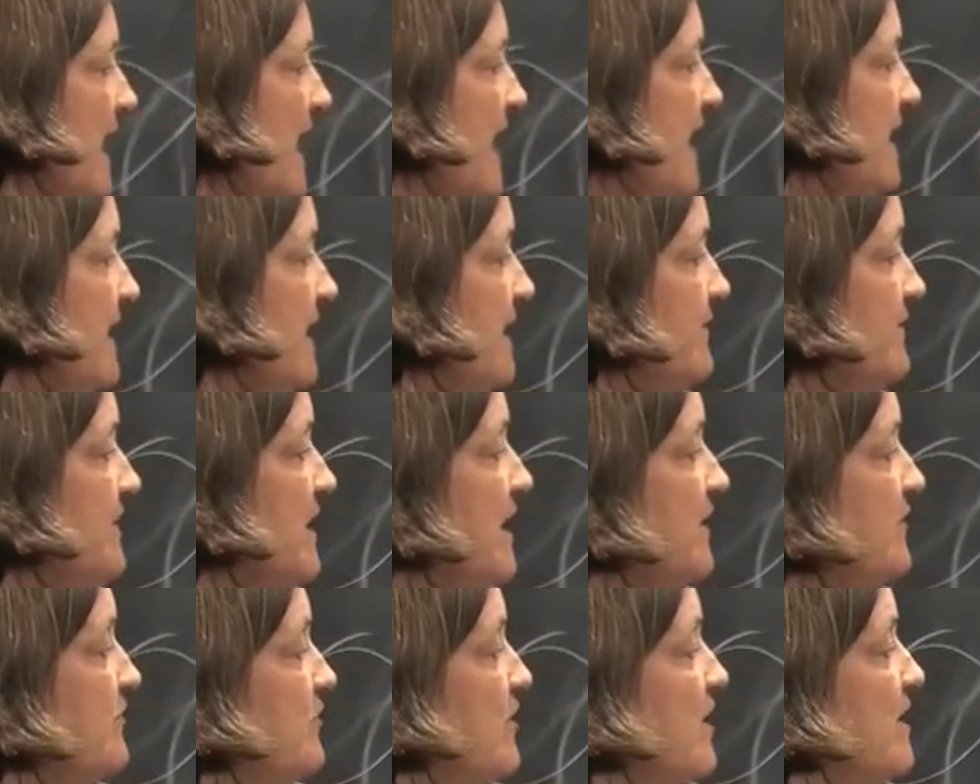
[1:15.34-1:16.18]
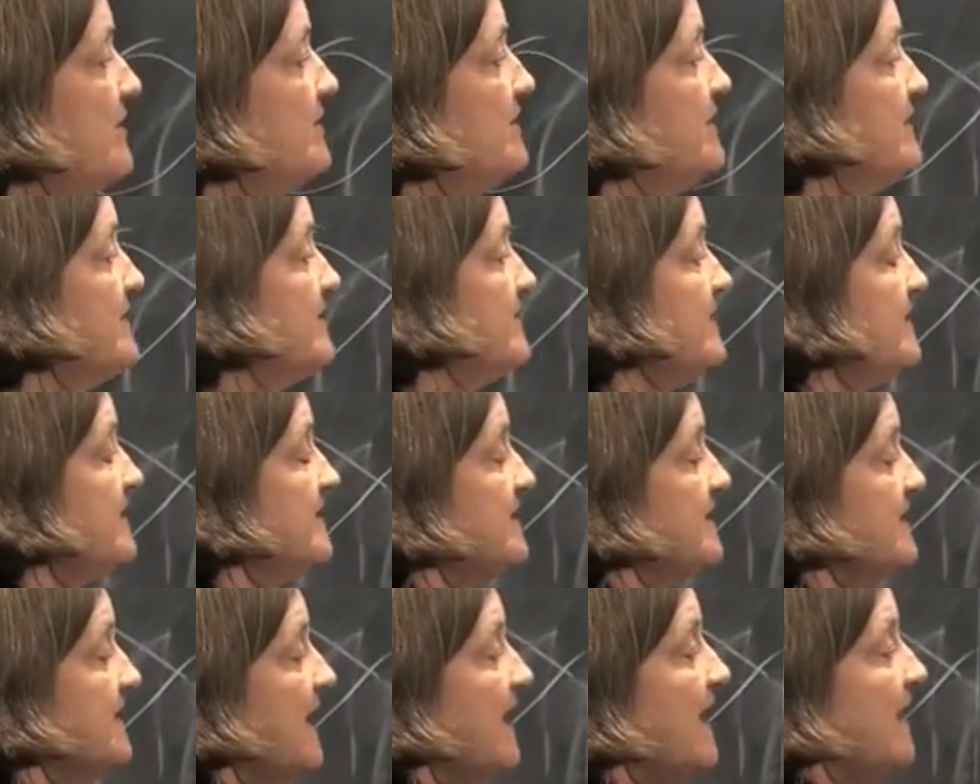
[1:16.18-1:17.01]
And I've not drawn this to
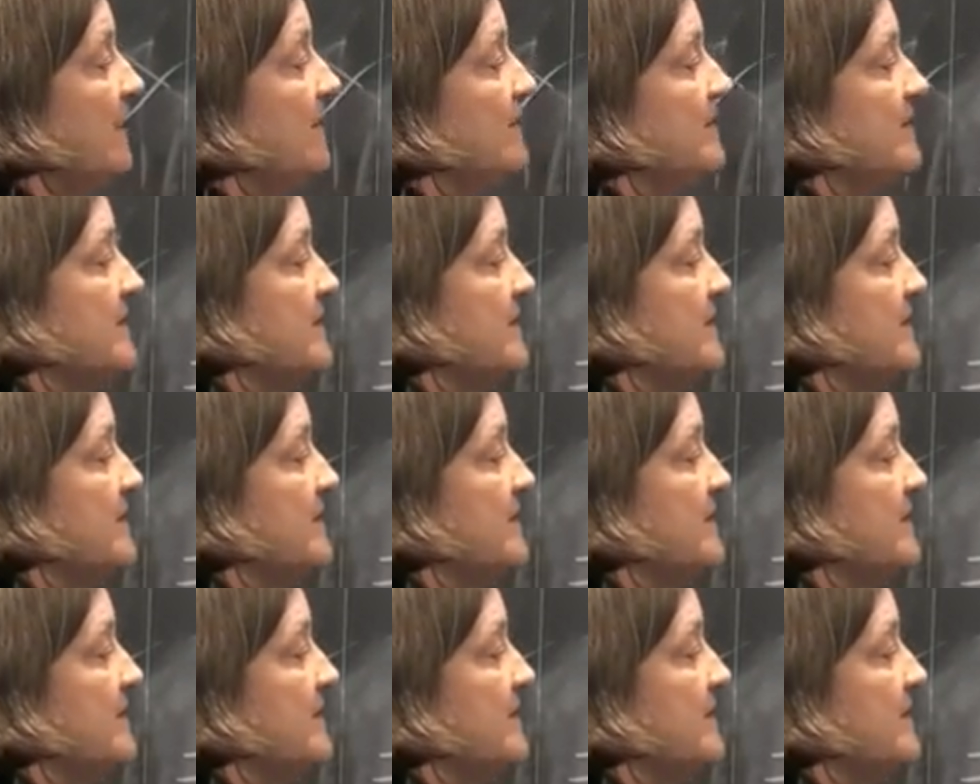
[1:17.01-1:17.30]
scale.